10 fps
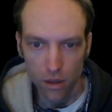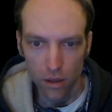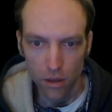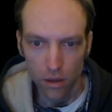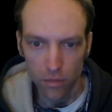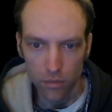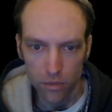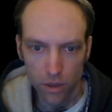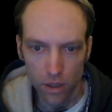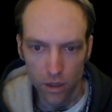um,
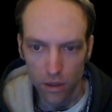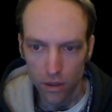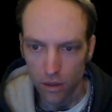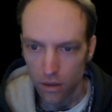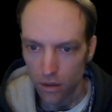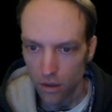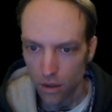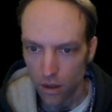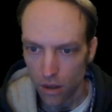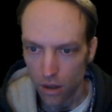on
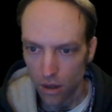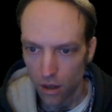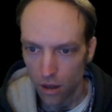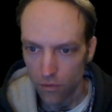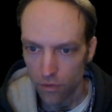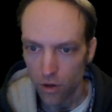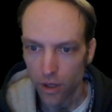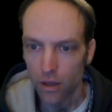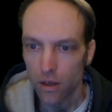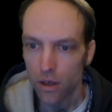off.
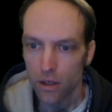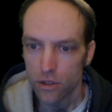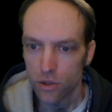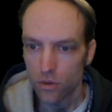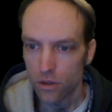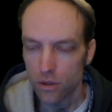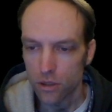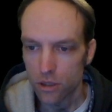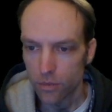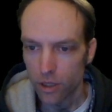Okay, so
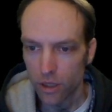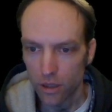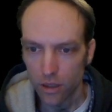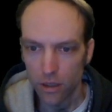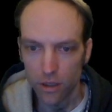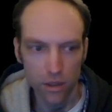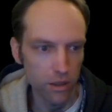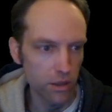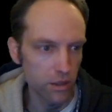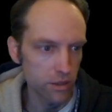to be clear,
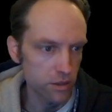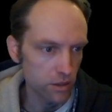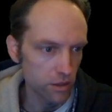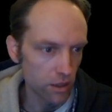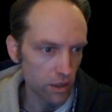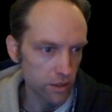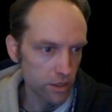this uh,